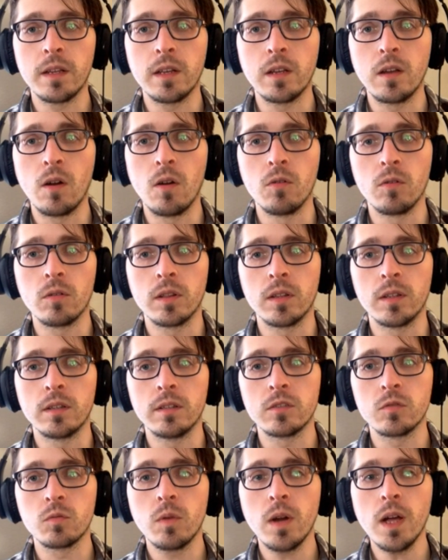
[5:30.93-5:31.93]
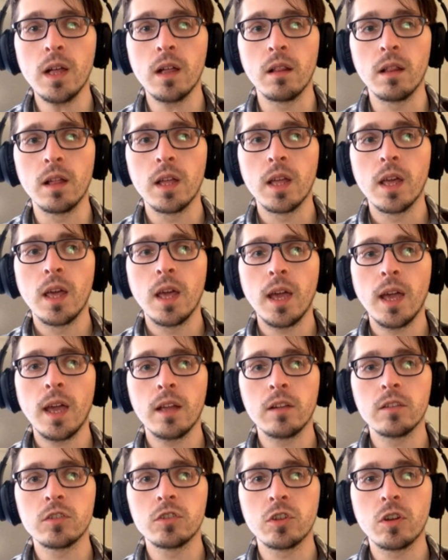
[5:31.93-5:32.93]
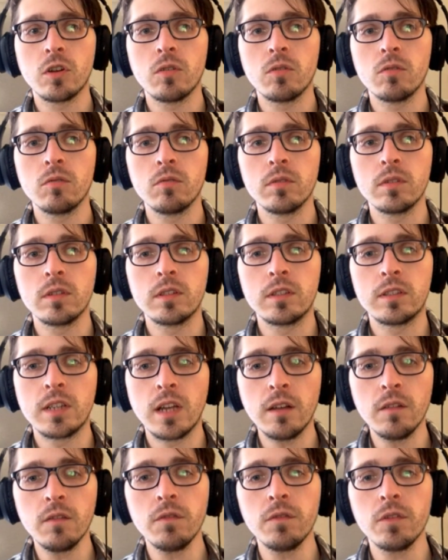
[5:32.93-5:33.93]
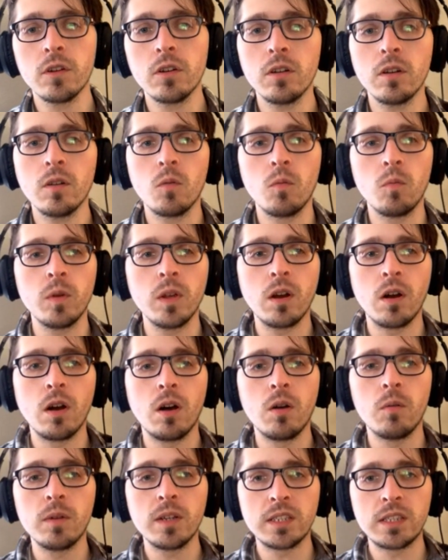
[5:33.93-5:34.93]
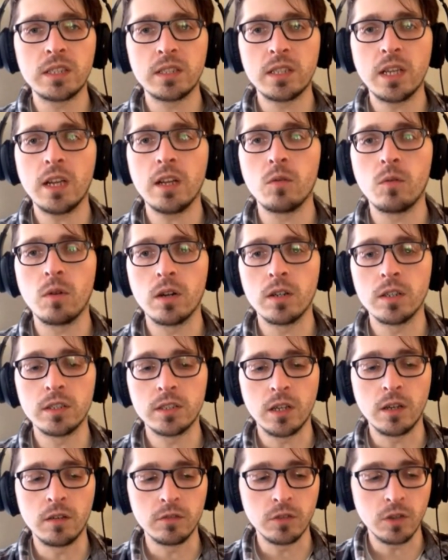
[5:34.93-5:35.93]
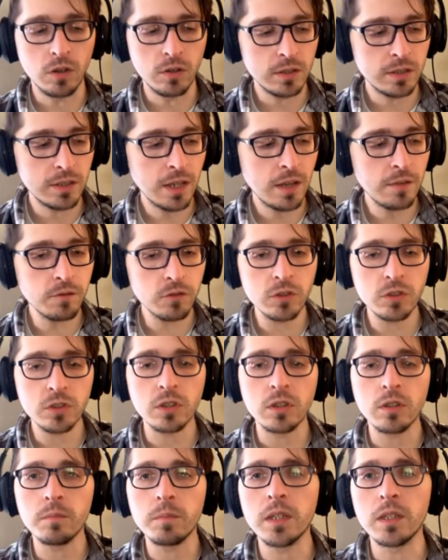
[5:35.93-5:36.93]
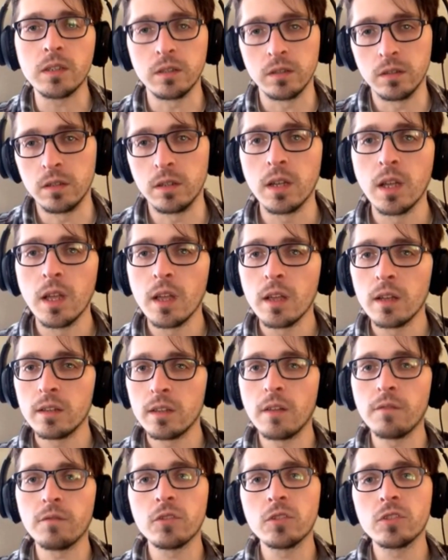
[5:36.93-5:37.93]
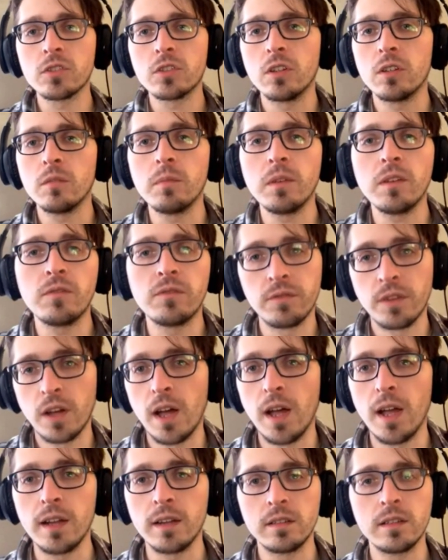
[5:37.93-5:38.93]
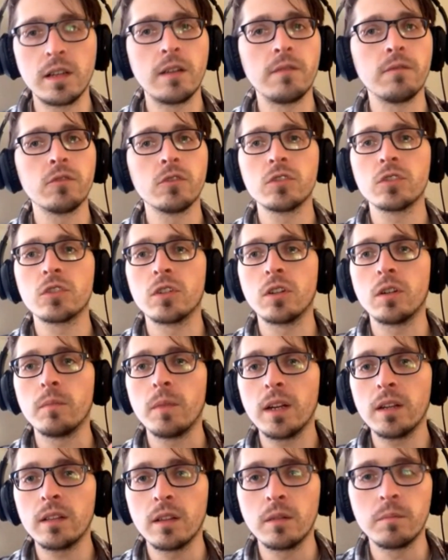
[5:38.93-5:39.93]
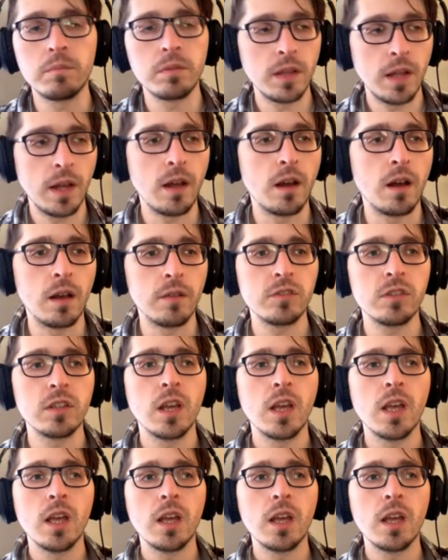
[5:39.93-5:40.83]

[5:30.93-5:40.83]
in Oakland as well. And so Denver, we always say to ourselves, Denver's going to be good. Denver's going to be fine. Denver's going to make the playoffs